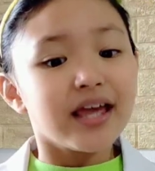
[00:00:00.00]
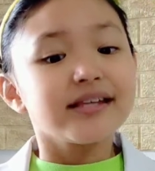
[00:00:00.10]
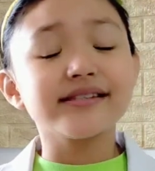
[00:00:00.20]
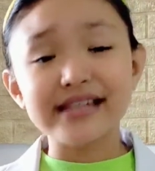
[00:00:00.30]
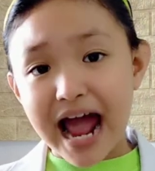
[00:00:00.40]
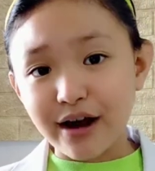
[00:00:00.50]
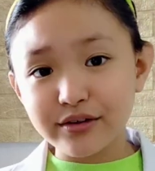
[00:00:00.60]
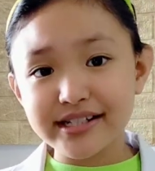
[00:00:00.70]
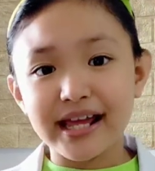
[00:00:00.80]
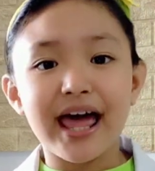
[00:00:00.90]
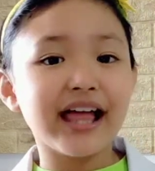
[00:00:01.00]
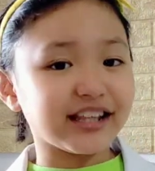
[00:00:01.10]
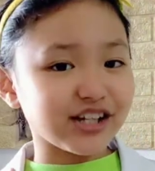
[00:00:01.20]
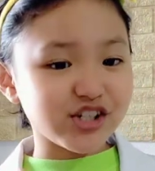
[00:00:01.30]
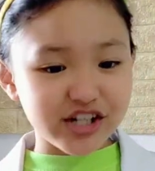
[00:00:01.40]
sound,
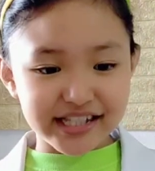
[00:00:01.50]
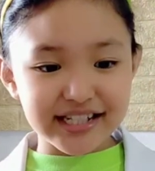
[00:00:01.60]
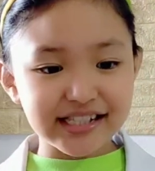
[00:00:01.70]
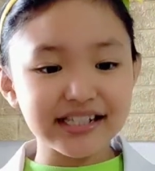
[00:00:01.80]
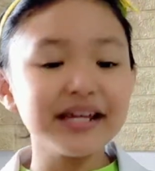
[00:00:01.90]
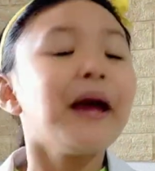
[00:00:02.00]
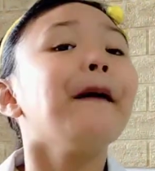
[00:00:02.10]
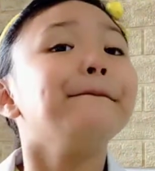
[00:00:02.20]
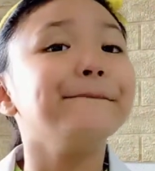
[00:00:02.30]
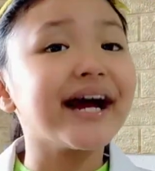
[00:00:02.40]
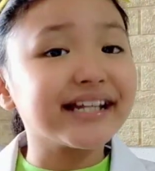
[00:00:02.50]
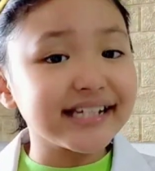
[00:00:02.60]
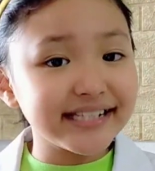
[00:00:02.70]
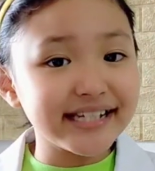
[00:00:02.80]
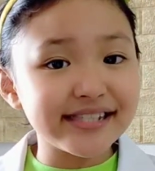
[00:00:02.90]
electricity,
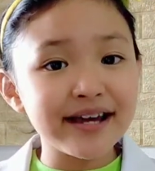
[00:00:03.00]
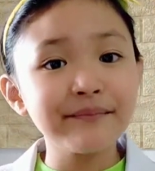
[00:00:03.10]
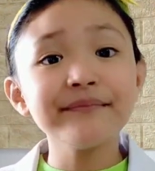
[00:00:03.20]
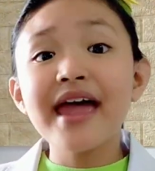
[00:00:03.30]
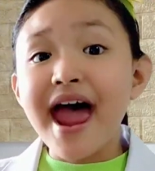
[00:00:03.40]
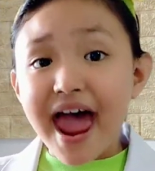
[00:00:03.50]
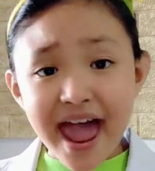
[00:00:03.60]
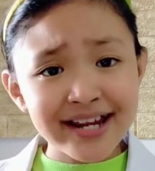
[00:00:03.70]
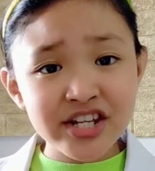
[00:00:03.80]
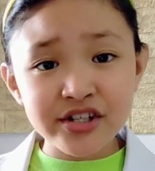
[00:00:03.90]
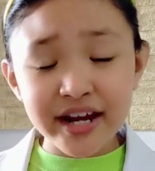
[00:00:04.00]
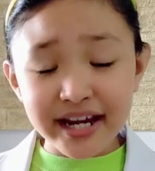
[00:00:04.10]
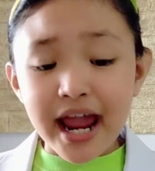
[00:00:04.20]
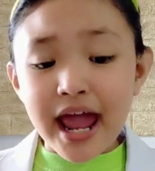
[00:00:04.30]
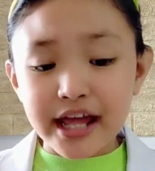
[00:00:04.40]
magnetism,
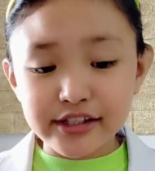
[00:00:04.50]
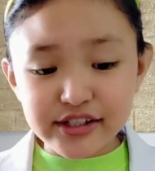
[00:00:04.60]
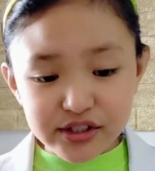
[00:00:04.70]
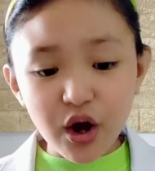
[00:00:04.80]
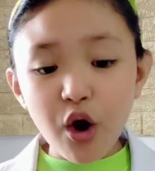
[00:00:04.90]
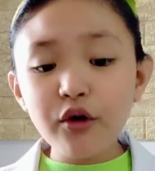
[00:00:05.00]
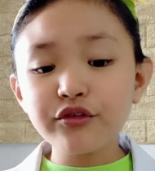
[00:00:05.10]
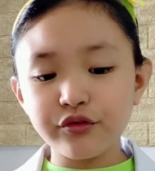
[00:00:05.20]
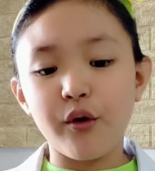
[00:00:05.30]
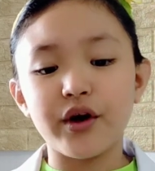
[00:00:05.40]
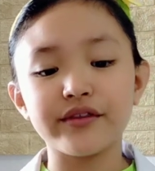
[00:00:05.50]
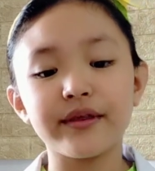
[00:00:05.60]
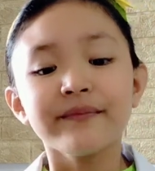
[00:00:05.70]
X-ray, and so forth,